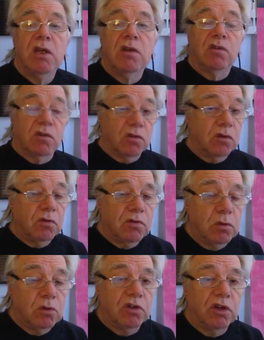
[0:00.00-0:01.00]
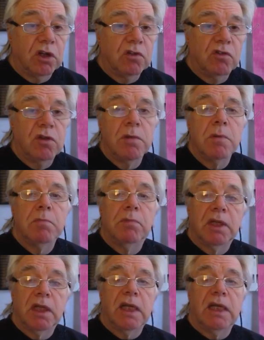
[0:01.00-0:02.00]
So it's not a full charge,
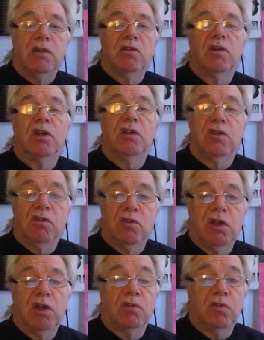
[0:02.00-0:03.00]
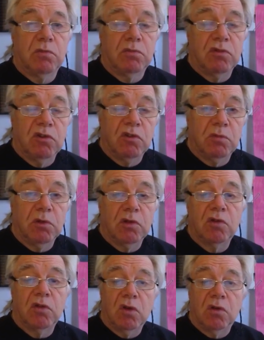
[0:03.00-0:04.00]
but it is a distinct
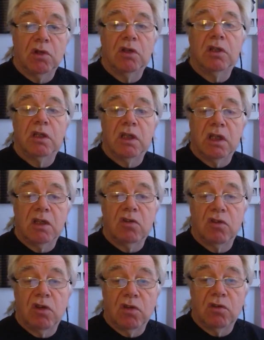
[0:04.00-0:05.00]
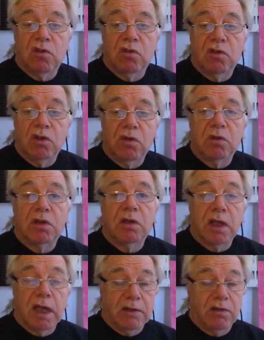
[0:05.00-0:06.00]
improvement on the chargers that you're
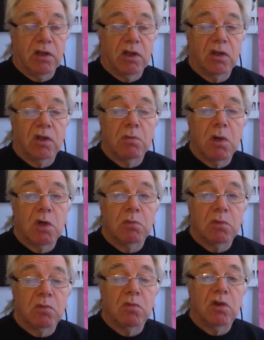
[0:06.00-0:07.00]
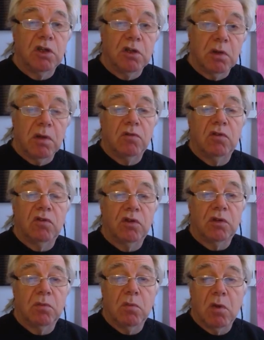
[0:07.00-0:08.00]
getting at the moment, where you have to
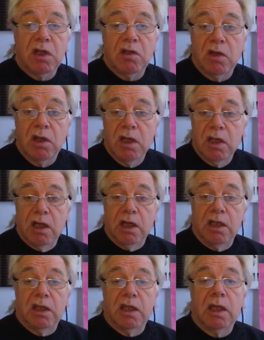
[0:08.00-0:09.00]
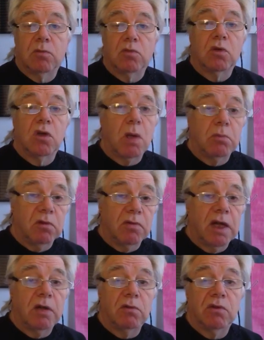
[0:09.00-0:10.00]
sit and wait anything up to a couple of
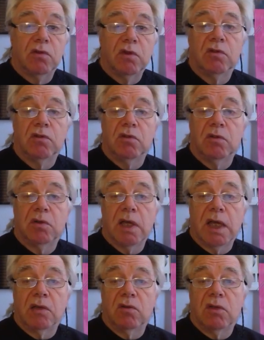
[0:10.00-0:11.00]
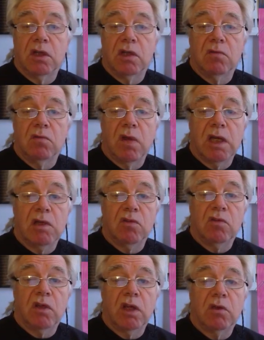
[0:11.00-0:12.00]
hours to get the
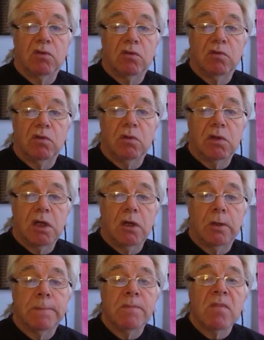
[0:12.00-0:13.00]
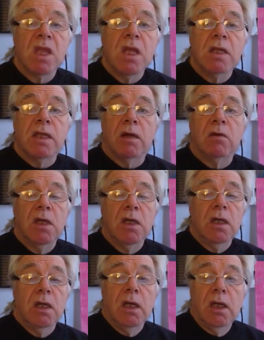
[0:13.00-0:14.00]
range out of your car. Now,
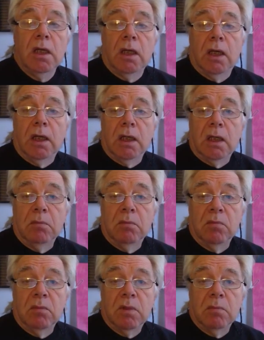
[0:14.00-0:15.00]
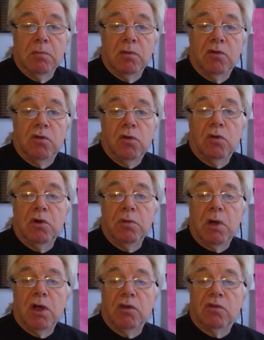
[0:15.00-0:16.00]
Doran
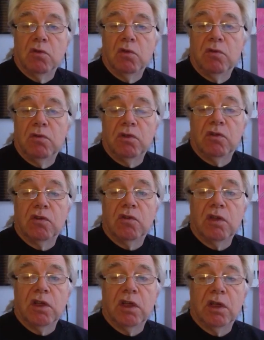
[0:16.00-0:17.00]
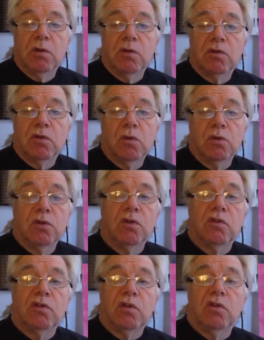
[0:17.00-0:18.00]
Meyersdorf, who's the CEO of
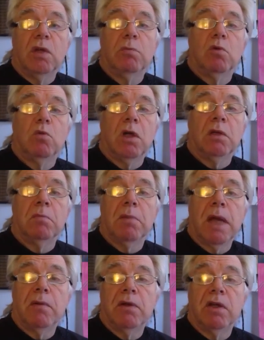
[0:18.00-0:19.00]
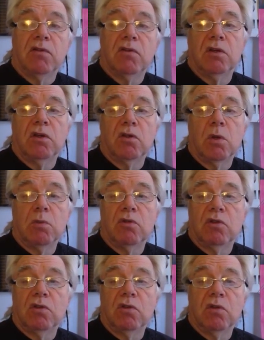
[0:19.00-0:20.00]
StoreDot, says the number one barrier to the
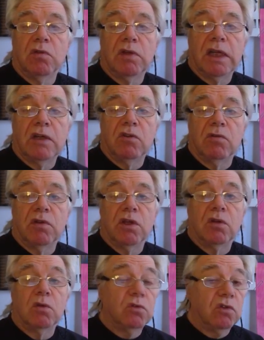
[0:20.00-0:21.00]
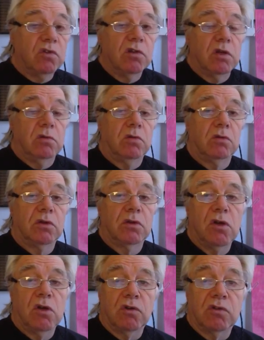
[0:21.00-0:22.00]
adoption of electric vehicles is no longer
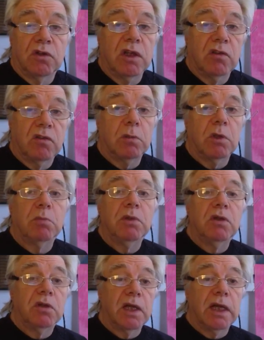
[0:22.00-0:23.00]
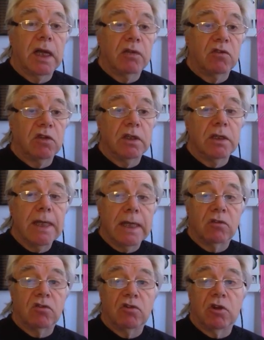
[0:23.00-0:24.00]
cost, and that's something I'll be looking at actually in the
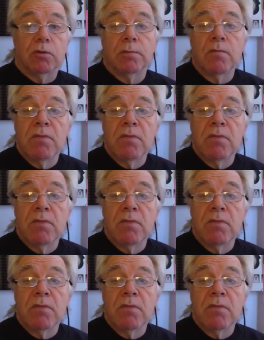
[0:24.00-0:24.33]
next show.